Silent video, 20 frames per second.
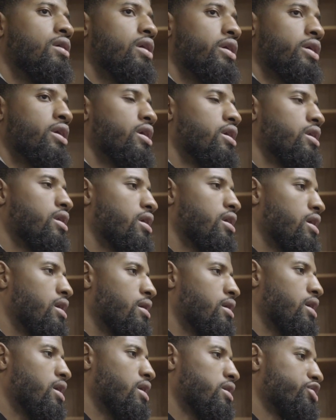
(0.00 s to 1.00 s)
again,
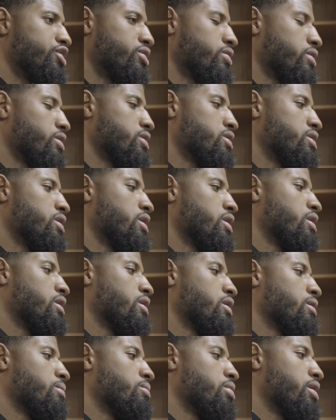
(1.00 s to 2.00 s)
I, had a short stint
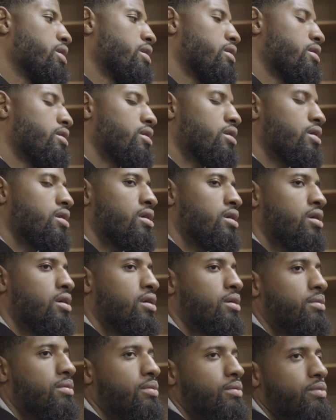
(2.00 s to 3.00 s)
here, but
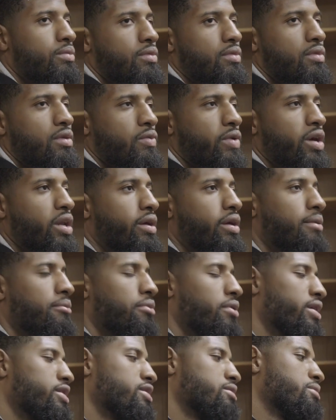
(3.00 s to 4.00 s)
um, the way they
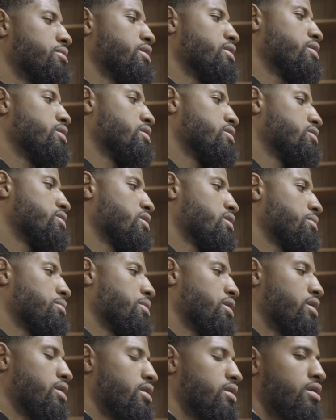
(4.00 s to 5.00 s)
embraced me and, took
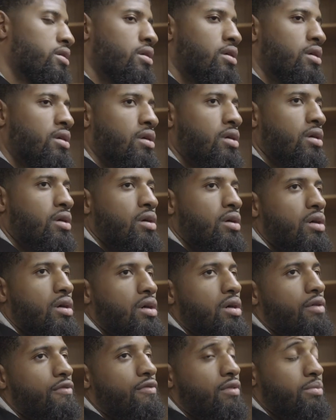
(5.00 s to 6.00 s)
me in
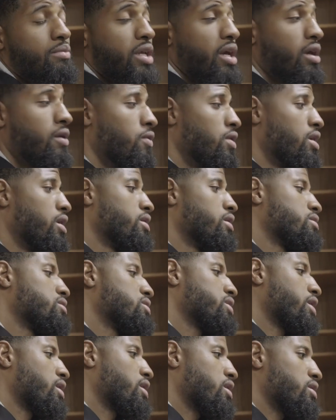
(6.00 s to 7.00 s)
from day one,
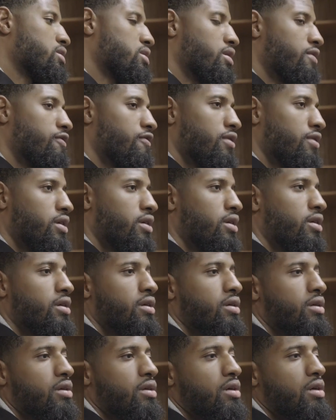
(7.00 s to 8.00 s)
second I stepped foot here,
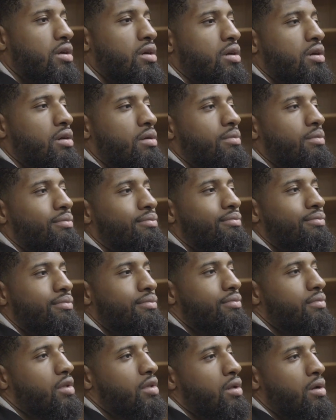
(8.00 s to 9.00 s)
um,
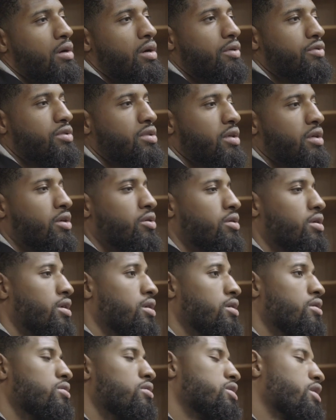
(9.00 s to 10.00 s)
you know, it was a hu
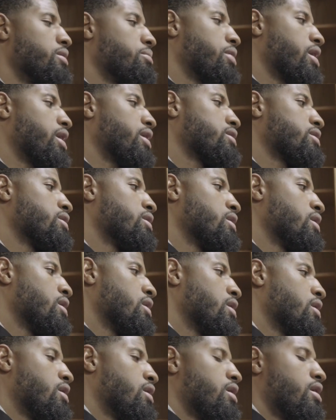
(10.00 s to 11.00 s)
huge impact.
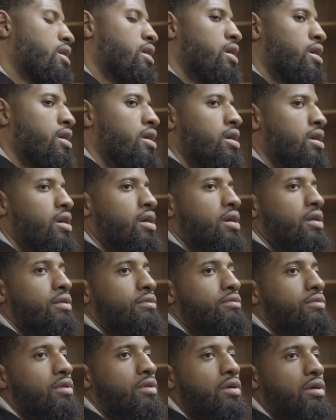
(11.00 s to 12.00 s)
And,
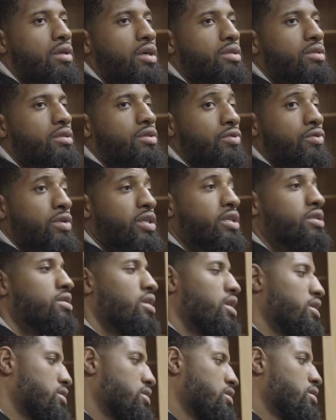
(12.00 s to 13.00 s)
you know, that's the
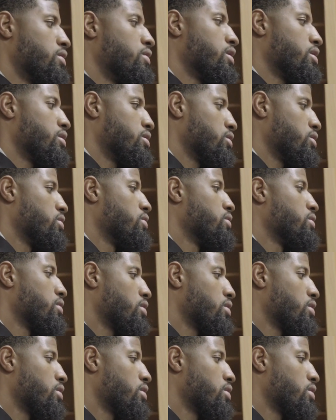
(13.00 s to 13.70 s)
reason I still want to do